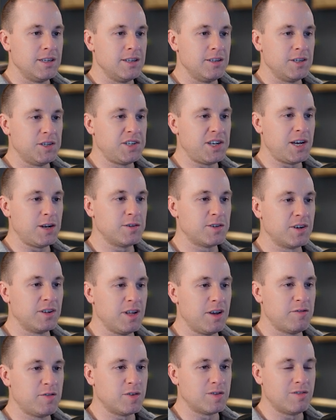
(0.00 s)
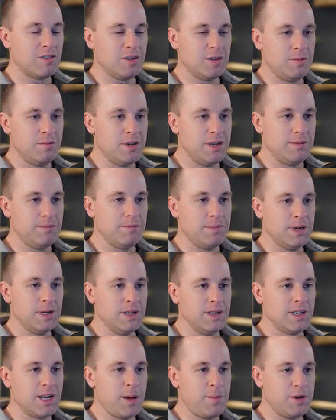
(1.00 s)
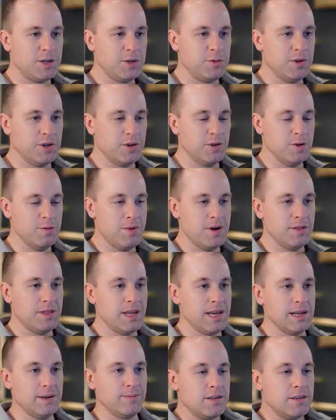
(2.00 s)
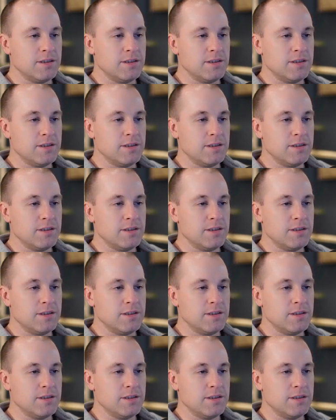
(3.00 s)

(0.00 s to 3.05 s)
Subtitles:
The shadows are left over a little bit, but not much we can do about that.